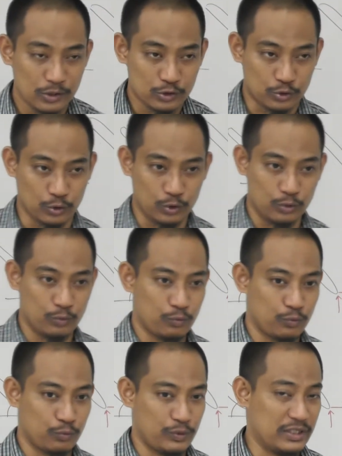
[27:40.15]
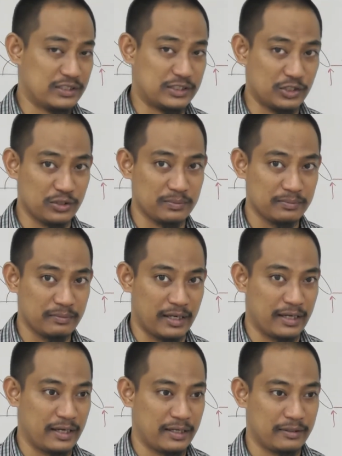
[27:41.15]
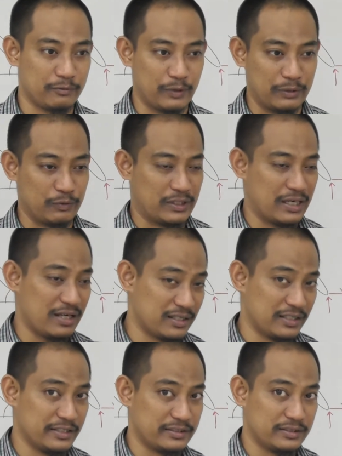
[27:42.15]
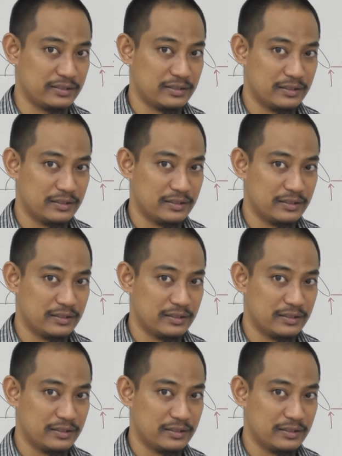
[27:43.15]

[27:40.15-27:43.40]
So we assume, and when we calculate,